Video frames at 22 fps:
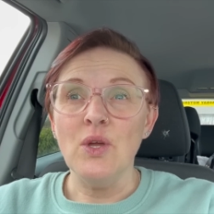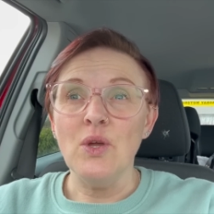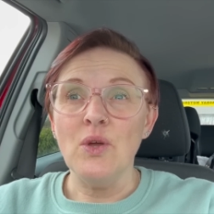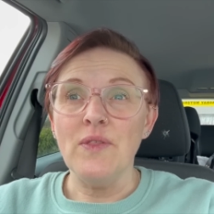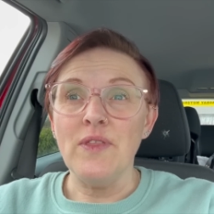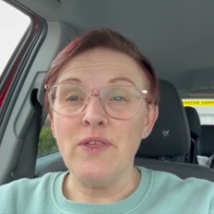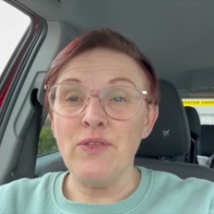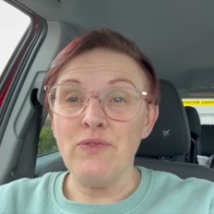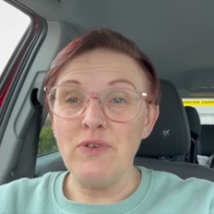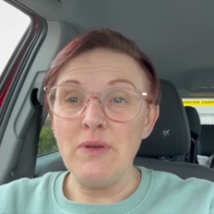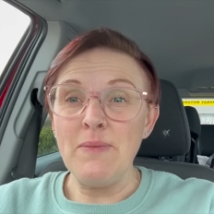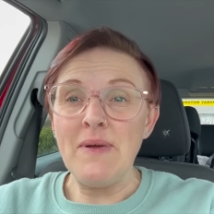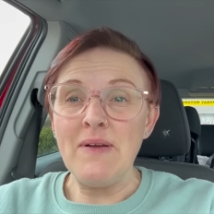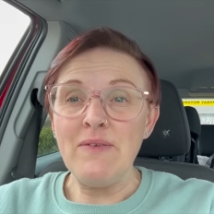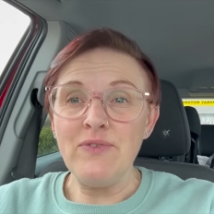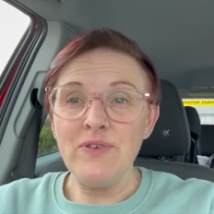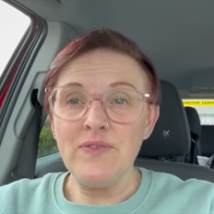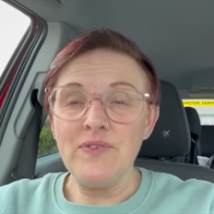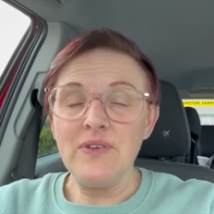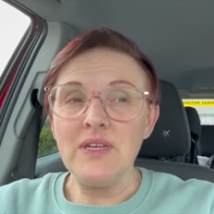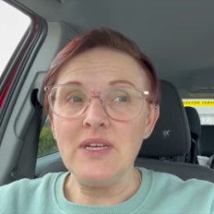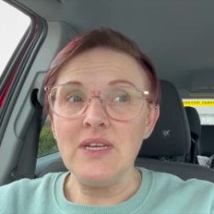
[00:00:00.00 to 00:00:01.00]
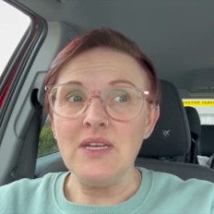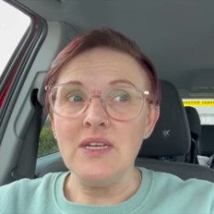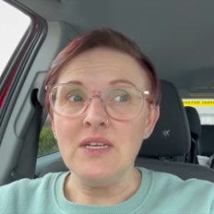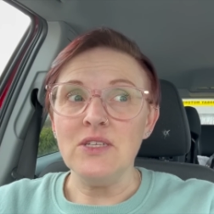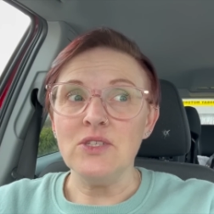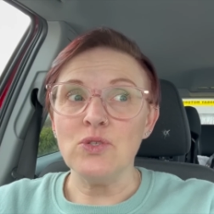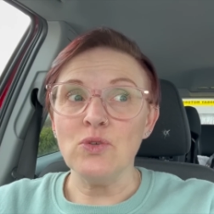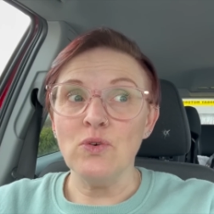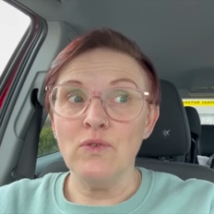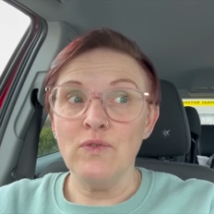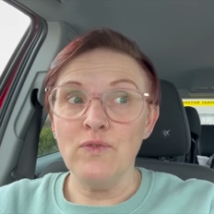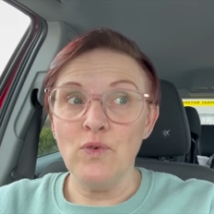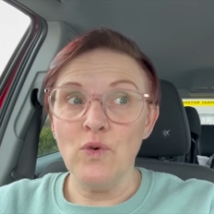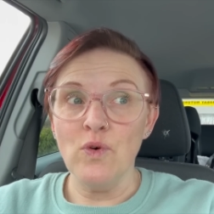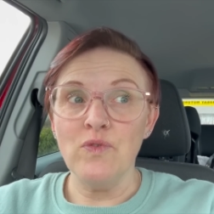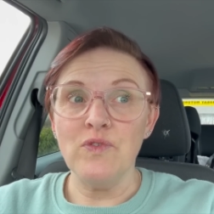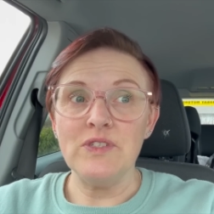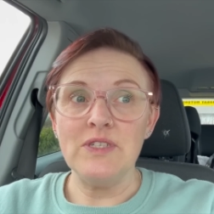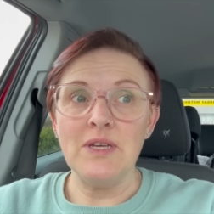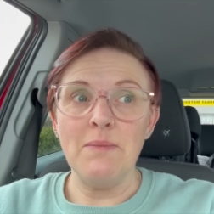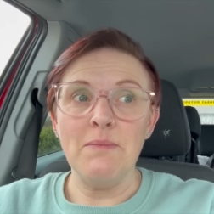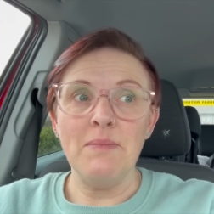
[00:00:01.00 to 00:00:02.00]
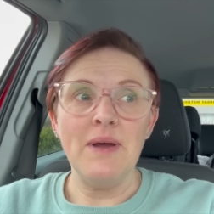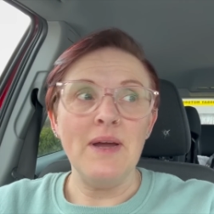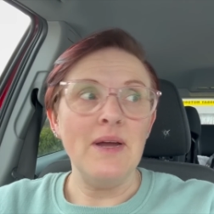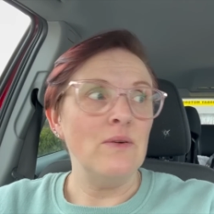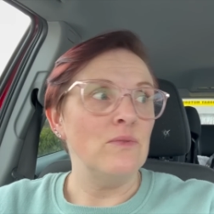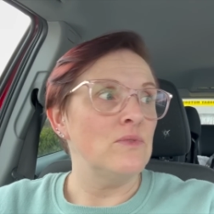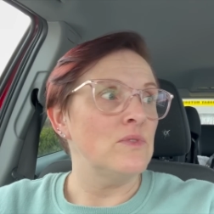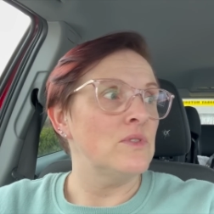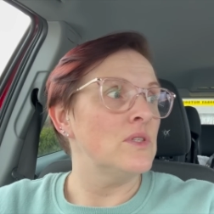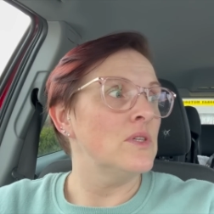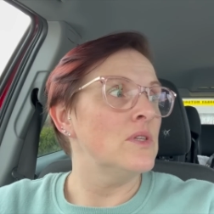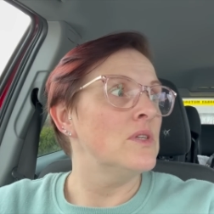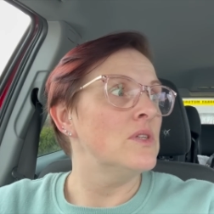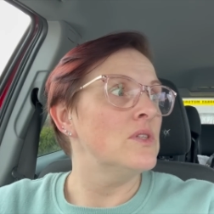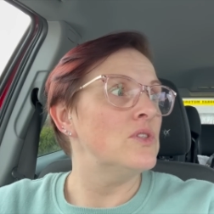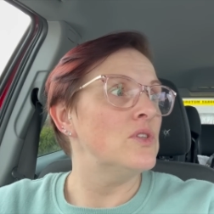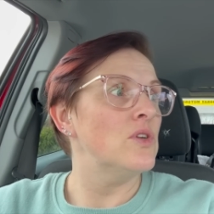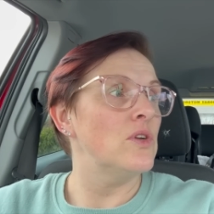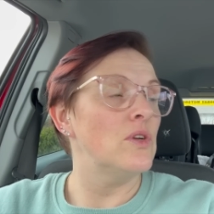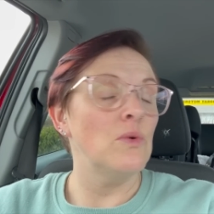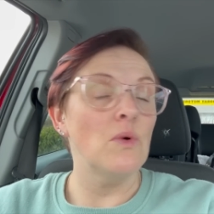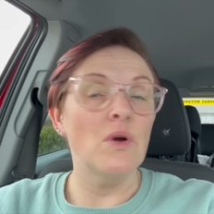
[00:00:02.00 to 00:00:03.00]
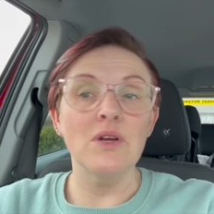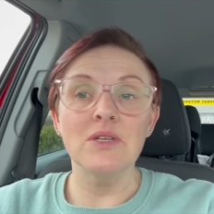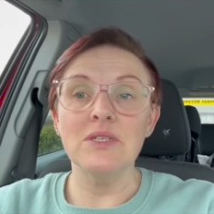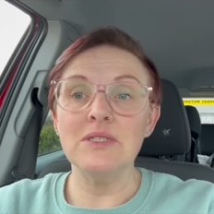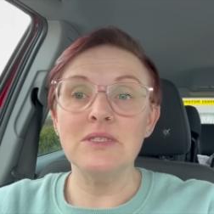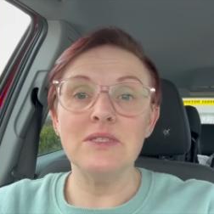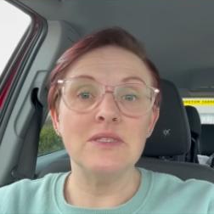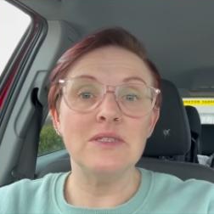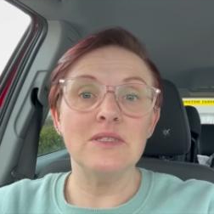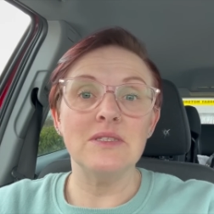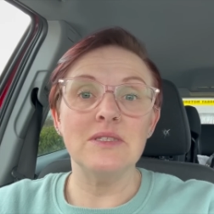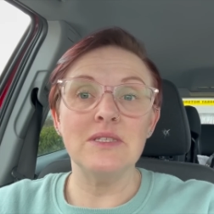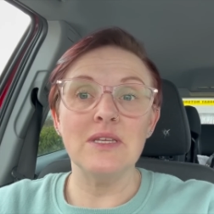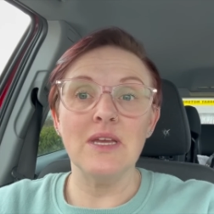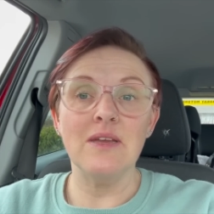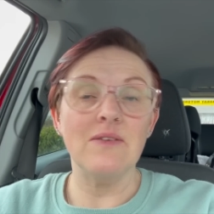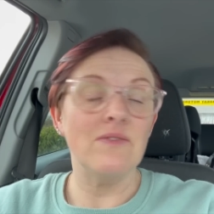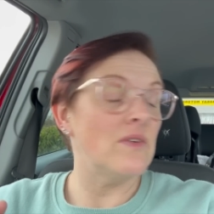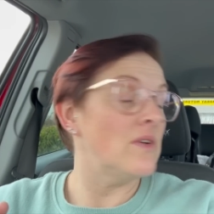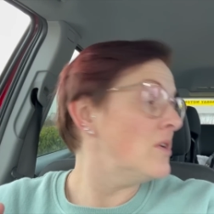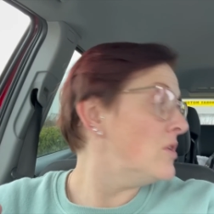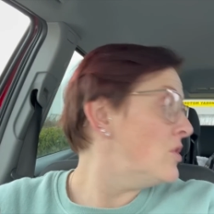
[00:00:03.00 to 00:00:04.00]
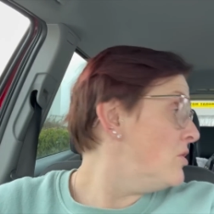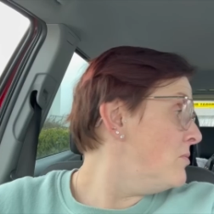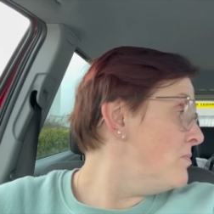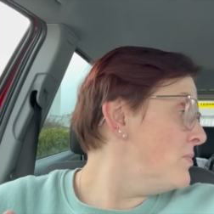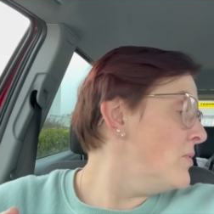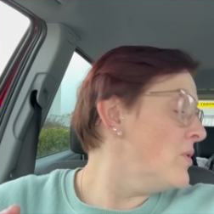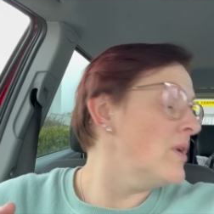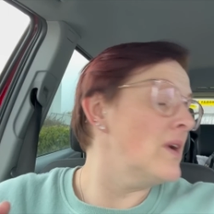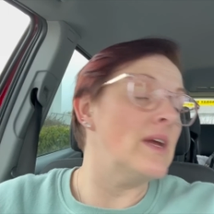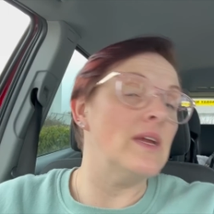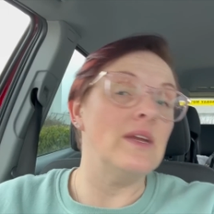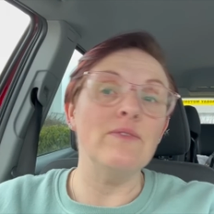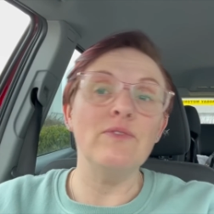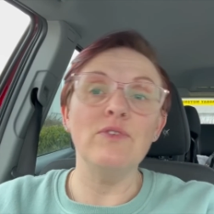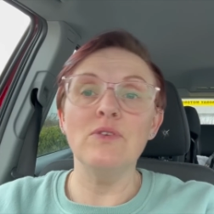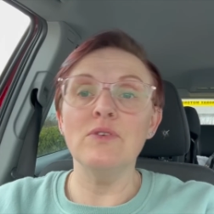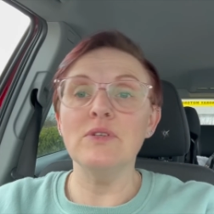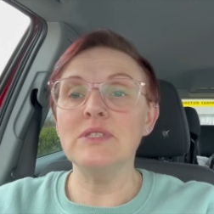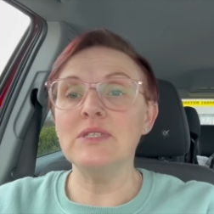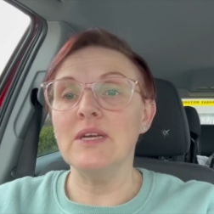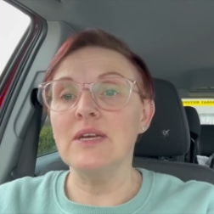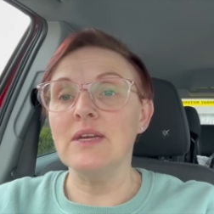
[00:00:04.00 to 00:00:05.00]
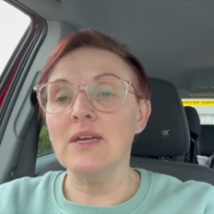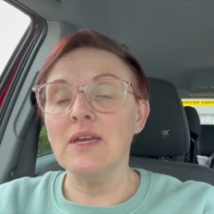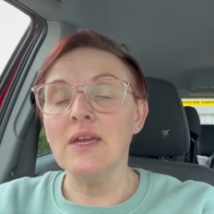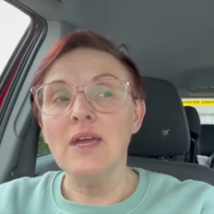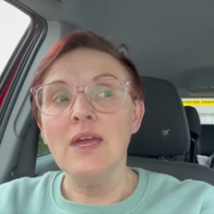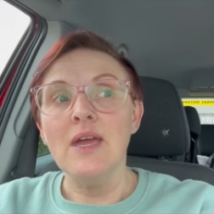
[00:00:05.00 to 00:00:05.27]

They're £3.50 each or four for £10. So you are saving. Good boy, I'll get it for you in a sec.